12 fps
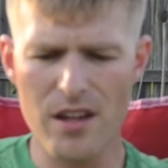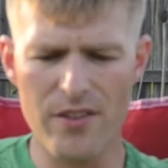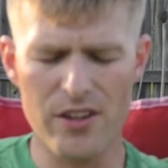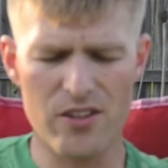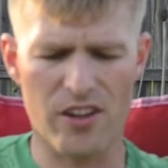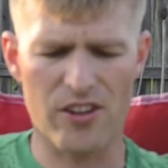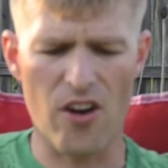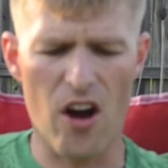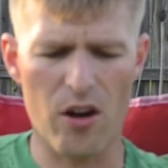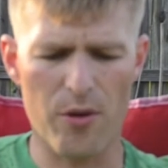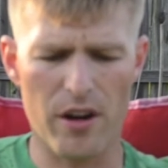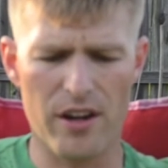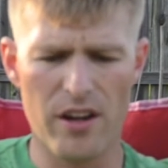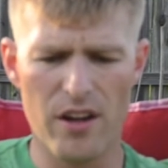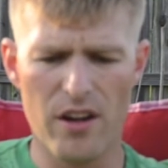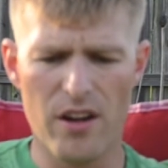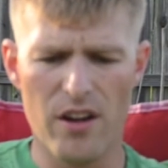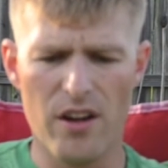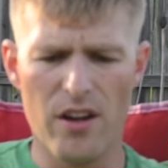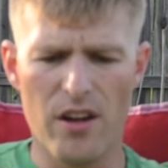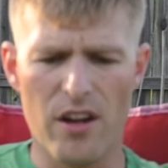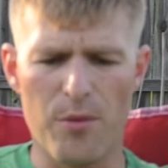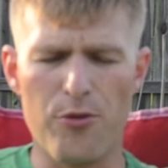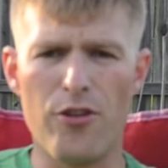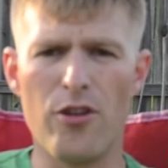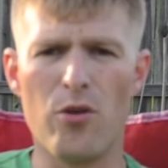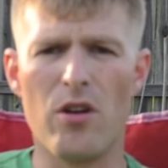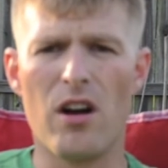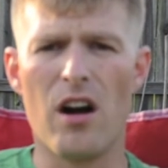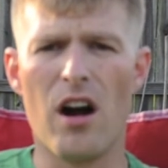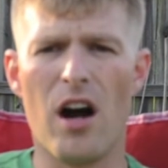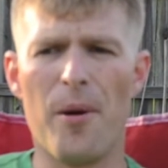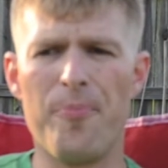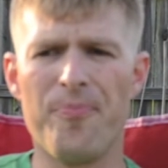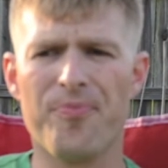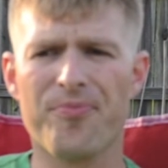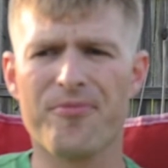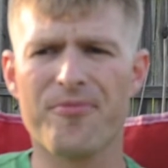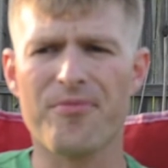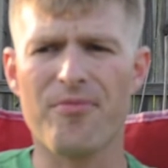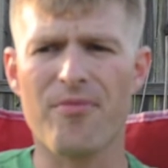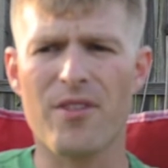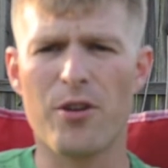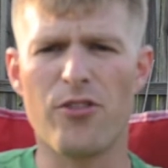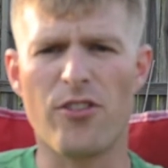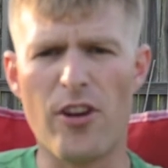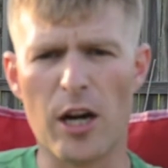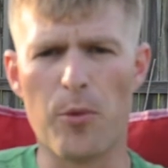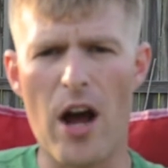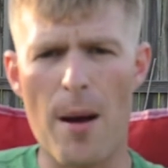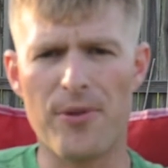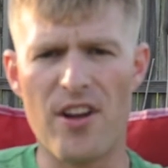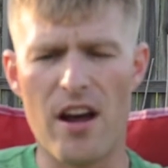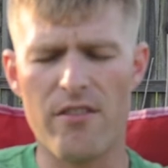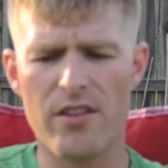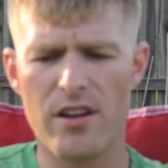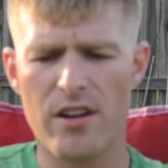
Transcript: Maybe because I talk when I chew. It's a terrible habit to have.